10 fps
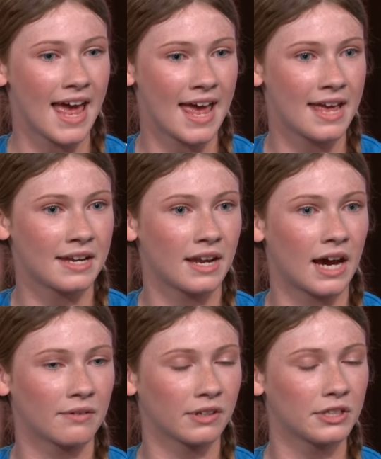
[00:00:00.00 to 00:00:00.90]
And
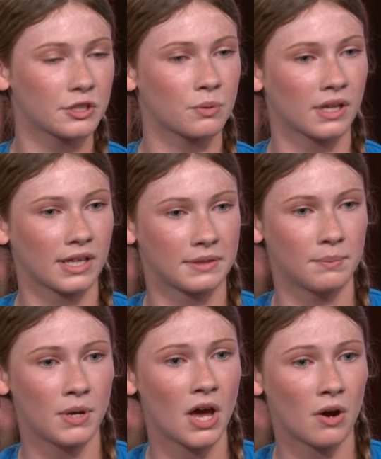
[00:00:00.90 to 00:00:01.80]
I really just want to let
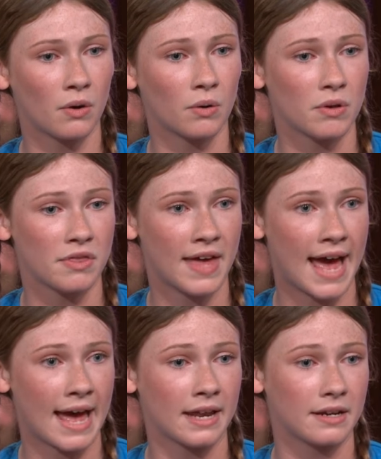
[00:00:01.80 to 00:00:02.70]
them know
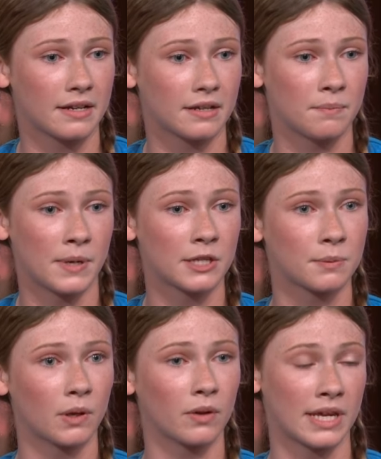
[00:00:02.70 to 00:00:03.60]
that
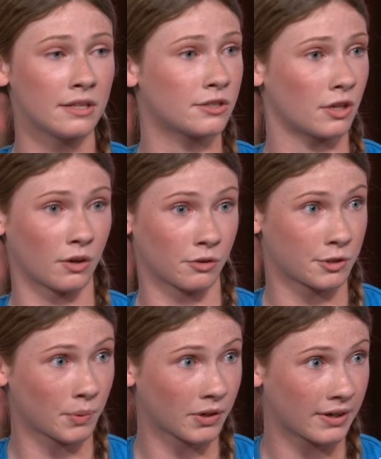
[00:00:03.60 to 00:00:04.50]
baseball is a girl's
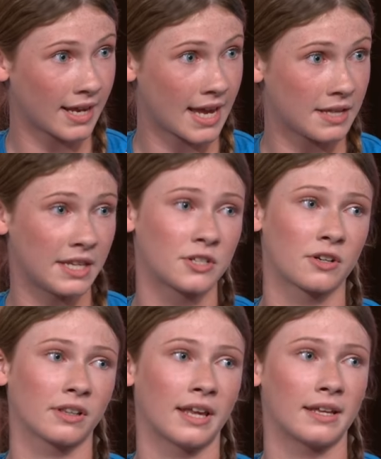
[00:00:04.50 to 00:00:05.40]
sport and they
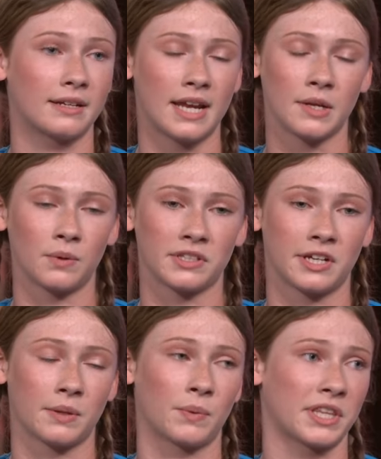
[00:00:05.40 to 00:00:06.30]
shouldn't let anyone
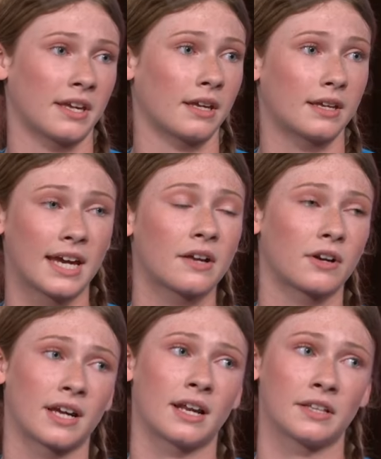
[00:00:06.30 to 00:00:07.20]
tell them what they can
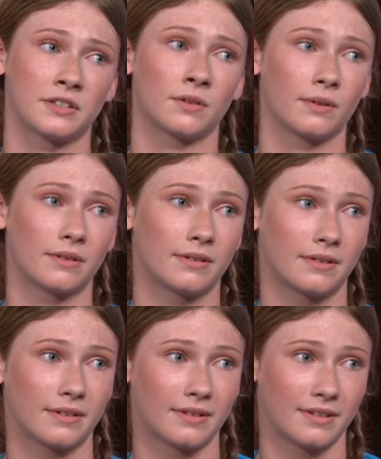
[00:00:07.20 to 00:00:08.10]
or cannot do.
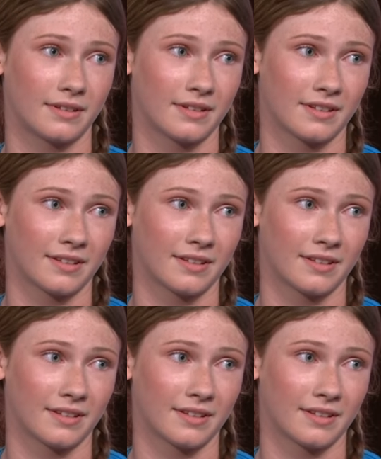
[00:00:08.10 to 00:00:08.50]
Absolutely.